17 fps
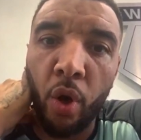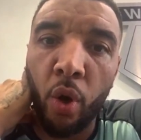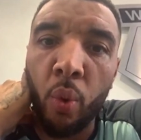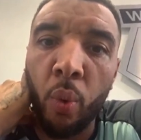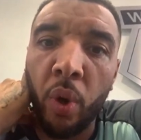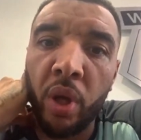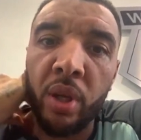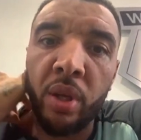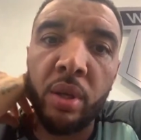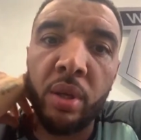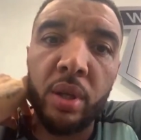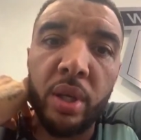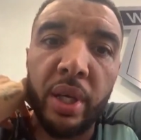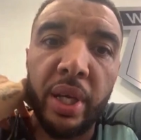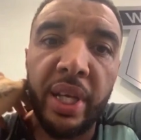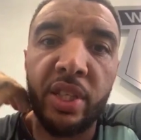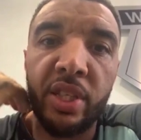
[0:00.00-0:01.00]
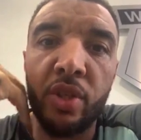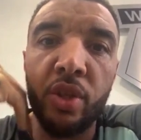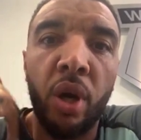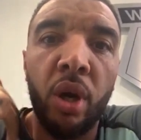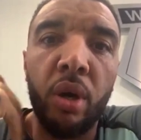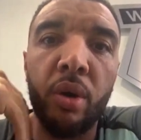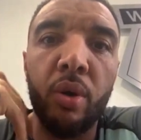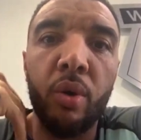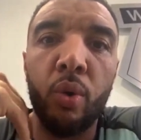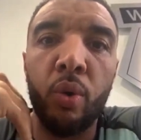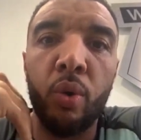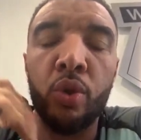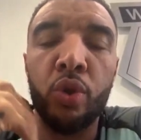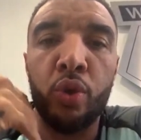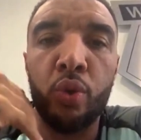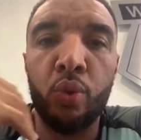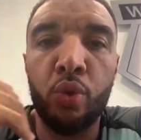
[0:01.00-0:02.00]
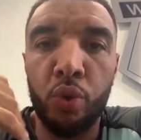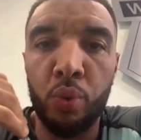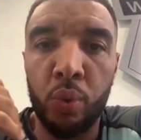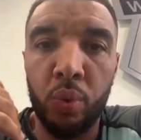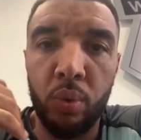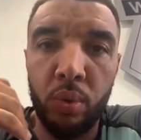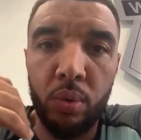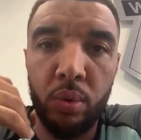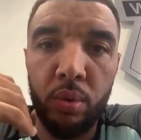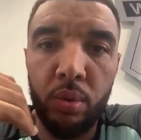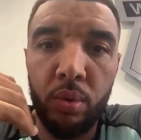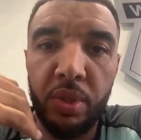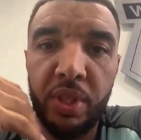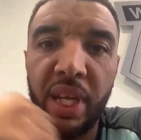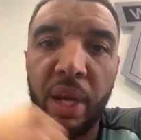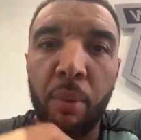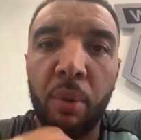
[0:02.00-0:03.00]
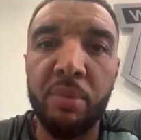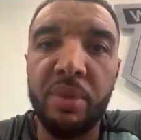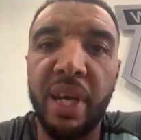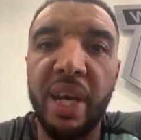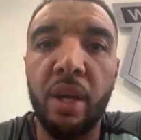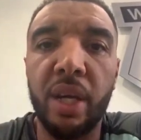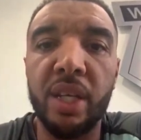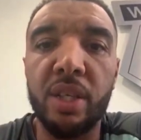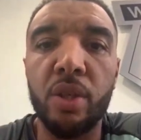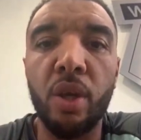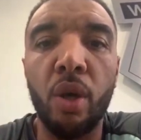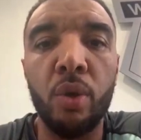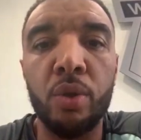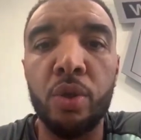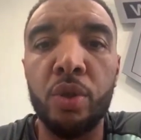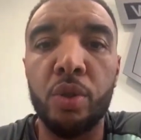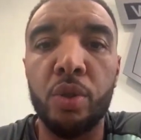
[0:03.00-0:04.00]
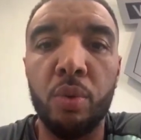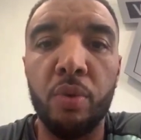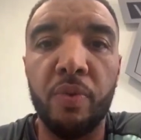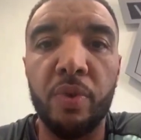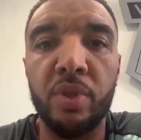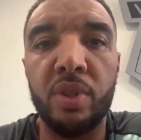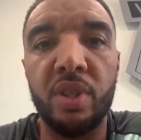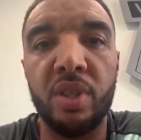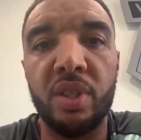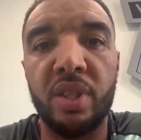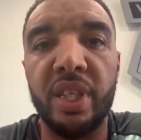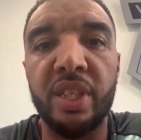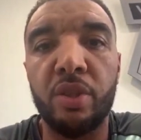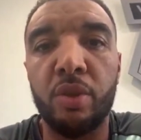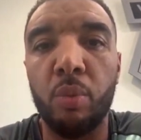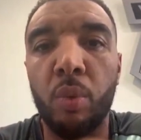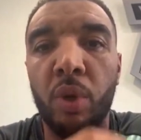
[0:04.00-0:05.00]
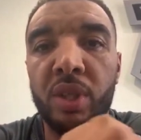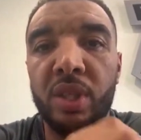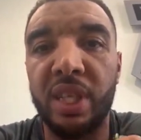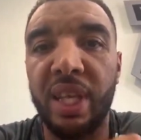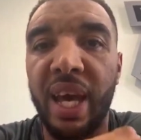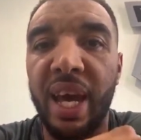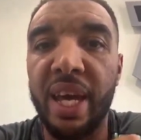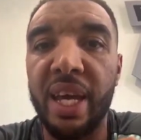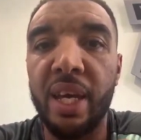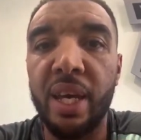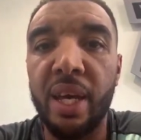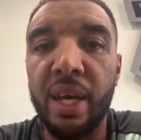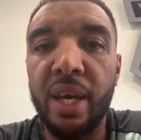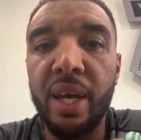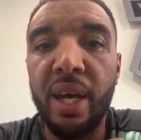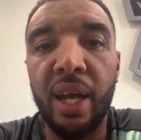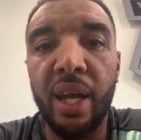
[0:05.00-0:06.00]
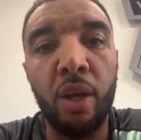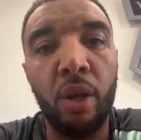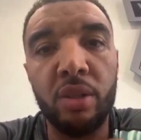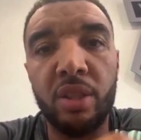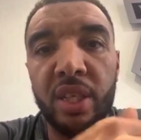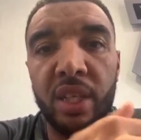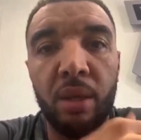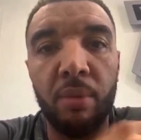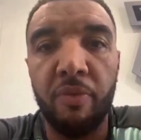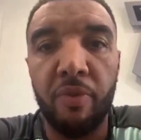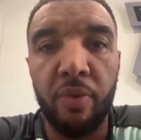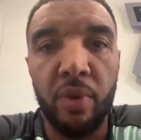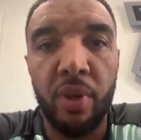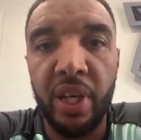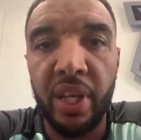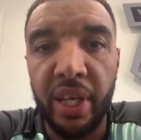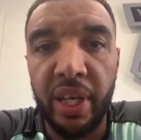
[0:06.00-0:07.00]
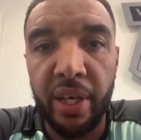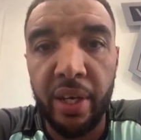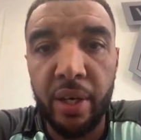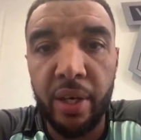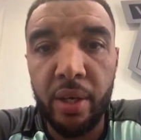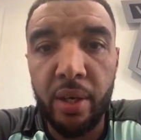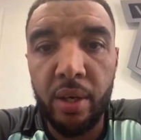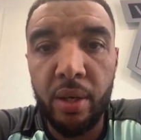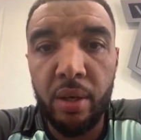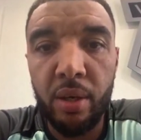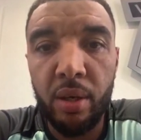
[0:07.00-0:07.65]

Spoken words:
No one, it's not unusual. Do you get what I'm saying? Like, it's not unusual to see someone today and not see them for a year.